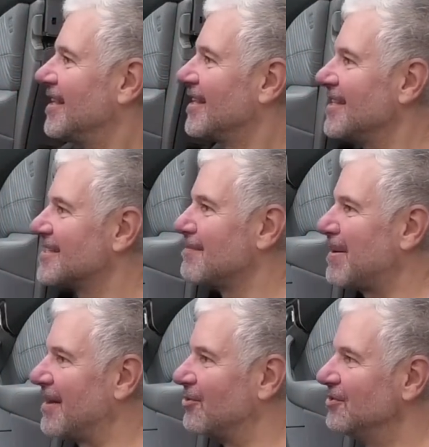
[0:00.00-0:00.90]
Here's the
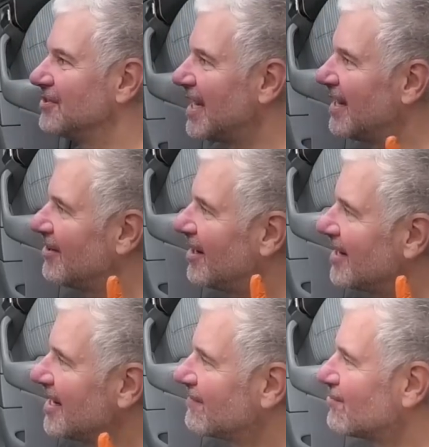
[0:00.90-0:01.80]
panel. Now,
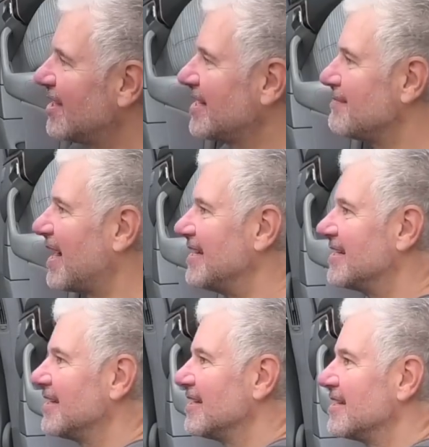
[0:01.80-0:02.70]
I have already
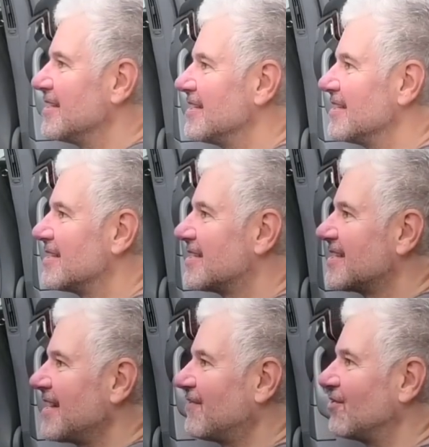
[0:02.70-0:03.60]
made
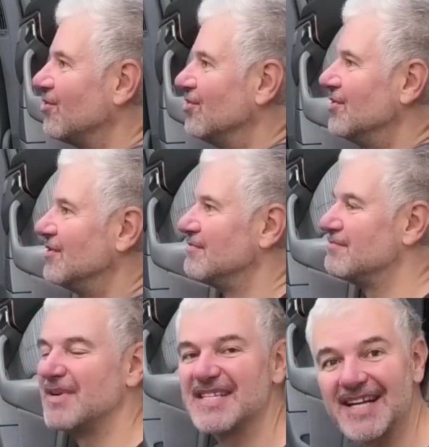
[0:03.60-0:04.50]
several
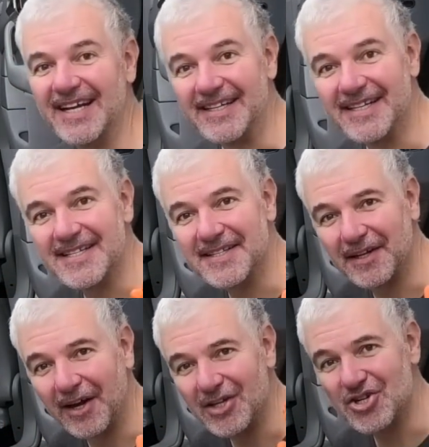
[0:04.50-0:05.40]
mistakes
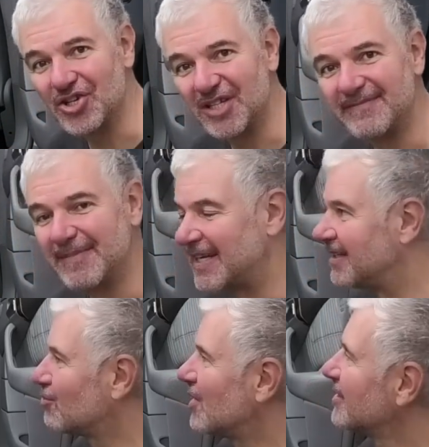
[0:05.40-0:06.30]
that I shouldn't have
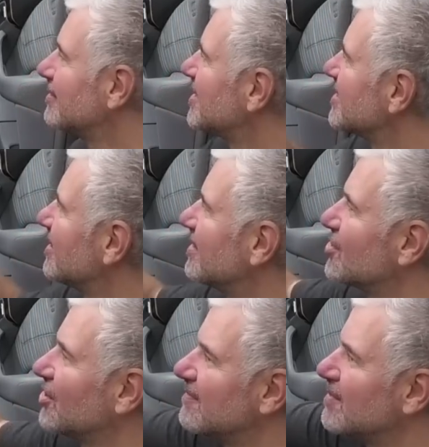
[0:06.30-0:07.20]
made. One of them is that I
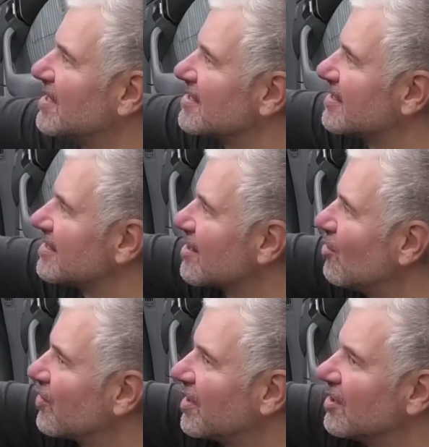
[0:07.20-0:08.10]
should have masked this
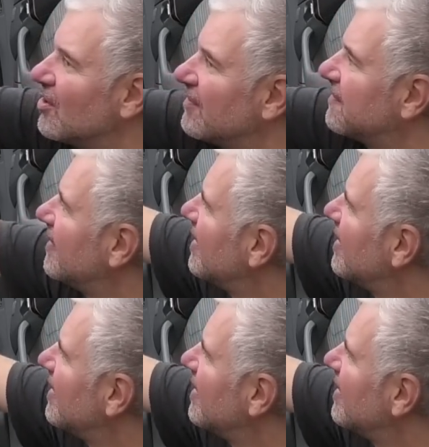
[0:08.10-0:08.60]
whole thing off